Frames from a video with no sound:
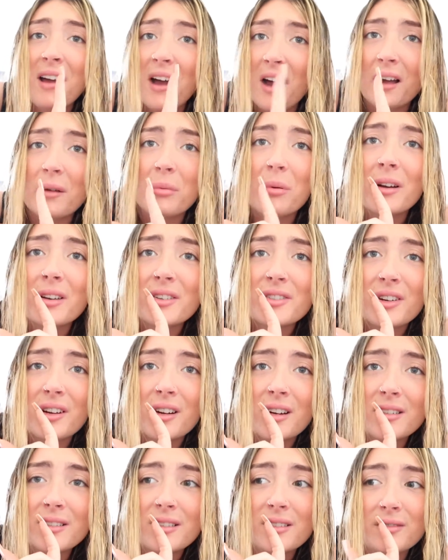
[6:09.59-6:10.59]
I
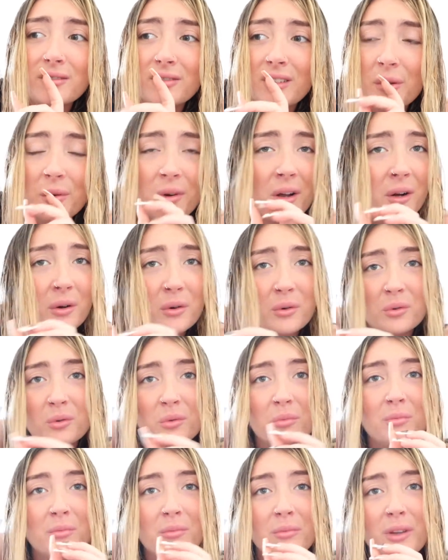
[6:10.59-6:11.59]
apologize. They were like
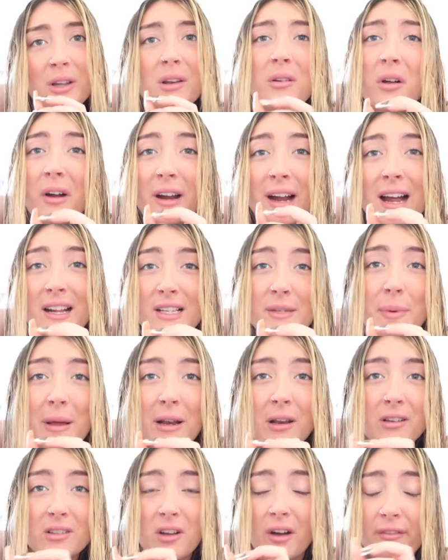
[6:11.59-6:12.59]
all, they look like
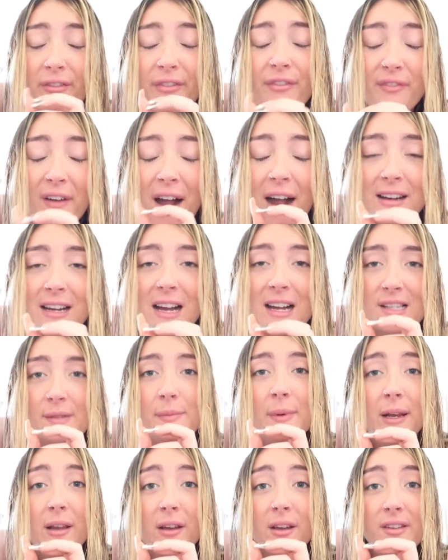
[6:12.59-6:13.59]
caterpillars, like fat
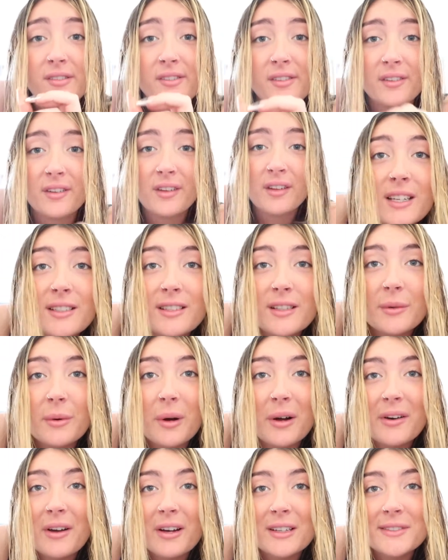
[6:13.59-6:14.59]
caterpillars. Tasted
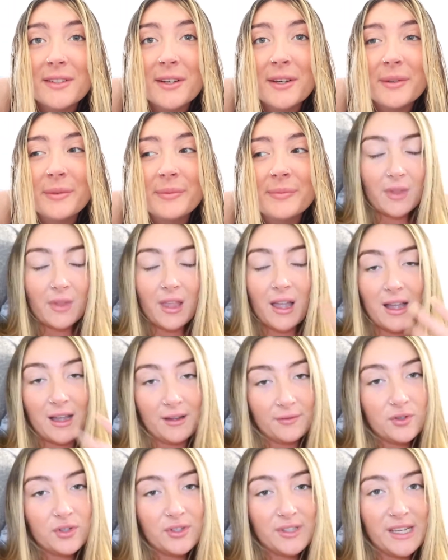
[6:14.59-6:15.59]
quite nice though. I
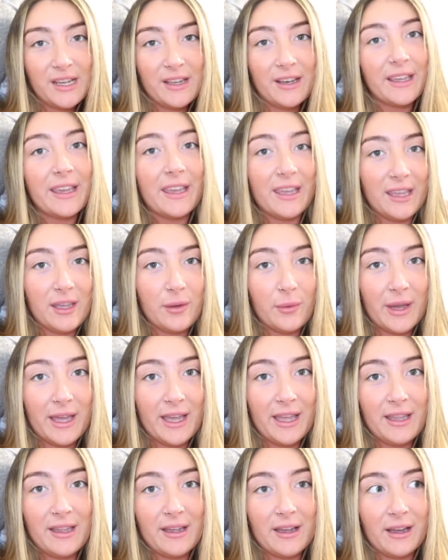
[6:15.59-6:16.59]
have just eaten a
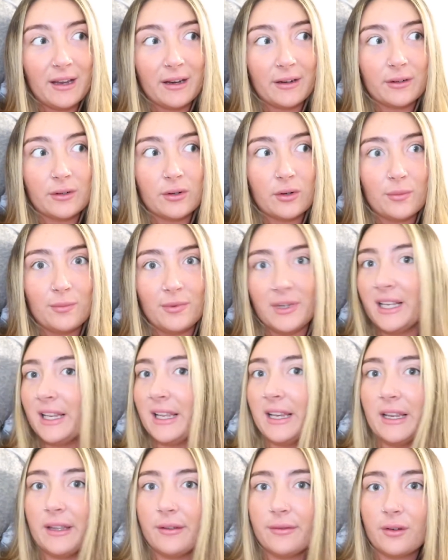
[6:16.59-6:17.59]
kiwi and
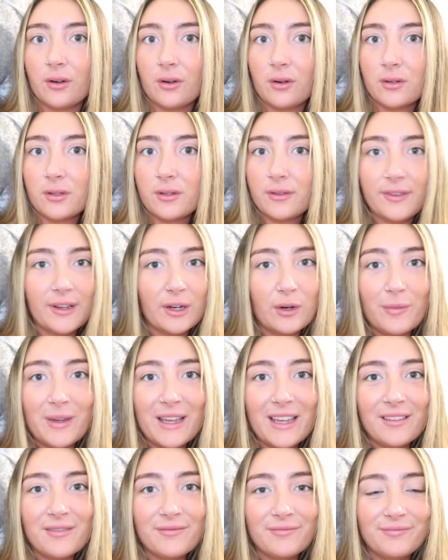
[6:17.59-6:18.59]
completely forgot to film
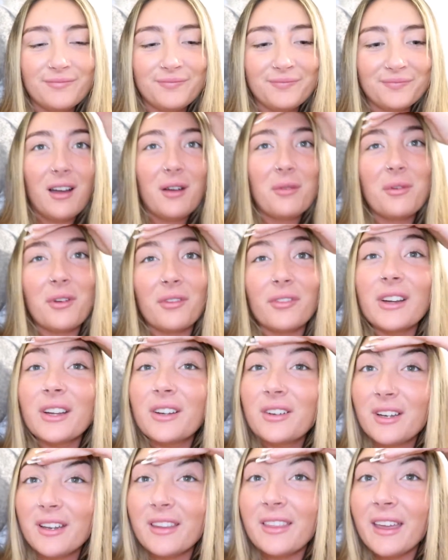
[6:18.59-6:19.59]
it. I'm not very
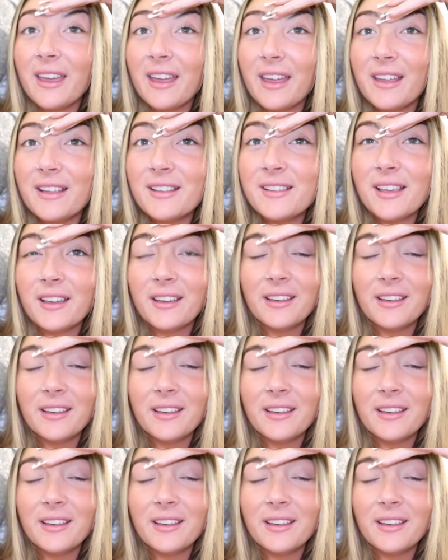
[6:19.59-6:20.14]
good at this.